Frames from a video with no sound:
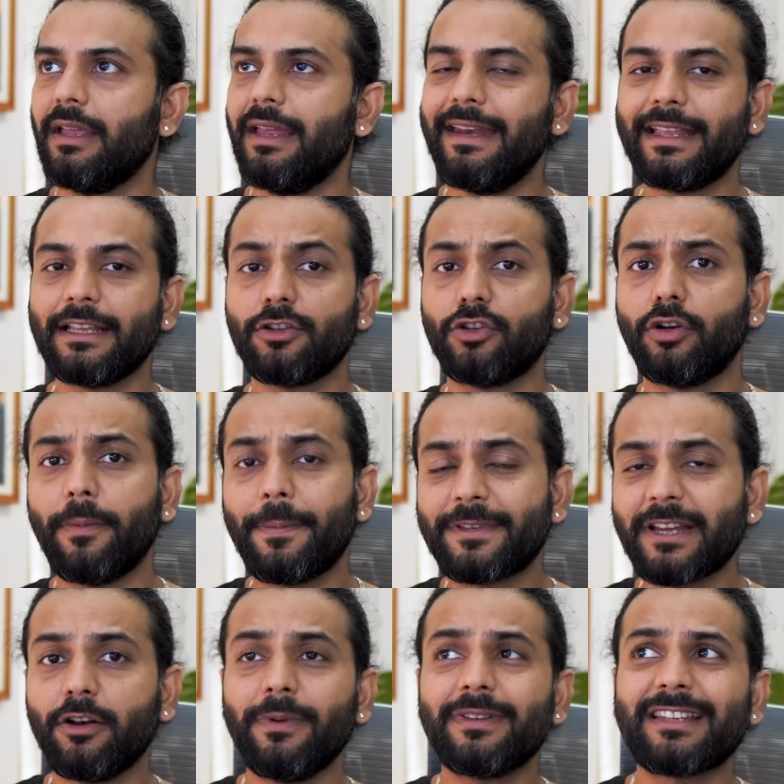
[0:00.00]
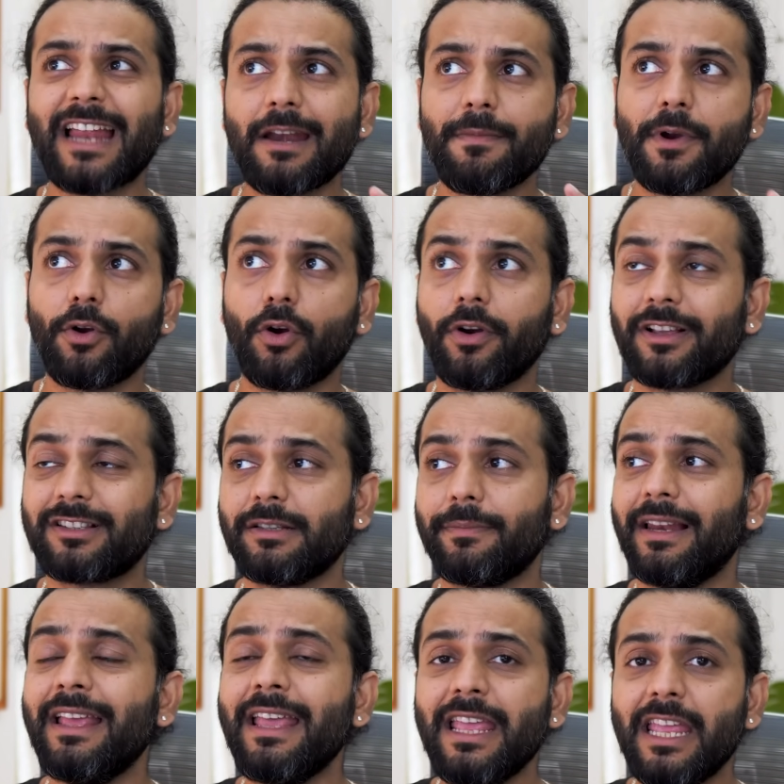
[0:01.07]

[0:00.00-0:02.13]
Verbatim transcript: In case of the website, it will be sitemap.xml.